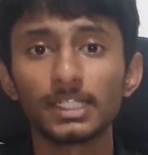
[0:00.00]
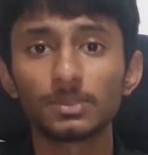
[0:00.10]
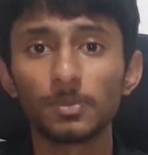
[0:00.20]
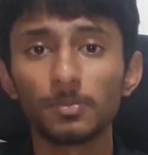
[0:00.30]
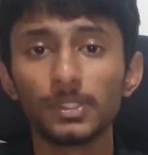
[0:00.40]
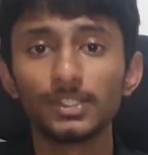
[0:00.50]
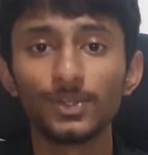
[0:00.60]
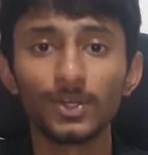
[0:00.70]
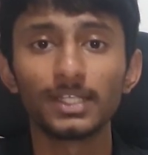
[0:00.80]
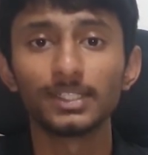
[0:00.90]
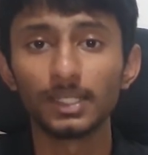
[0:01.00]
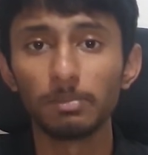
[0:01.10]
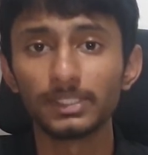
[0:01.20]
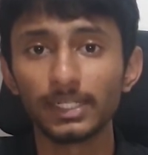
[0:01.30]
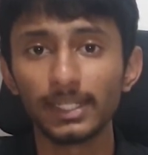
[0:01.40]
experiment known as the
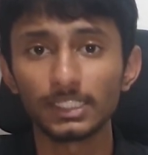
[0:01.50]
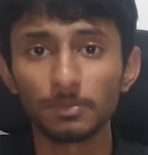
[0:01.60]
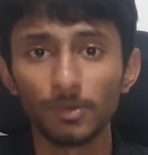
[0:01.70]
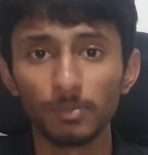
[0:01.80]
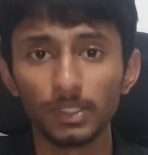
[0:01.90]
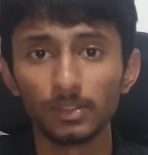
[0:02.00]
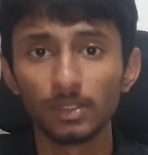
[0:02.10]
double slit experiment,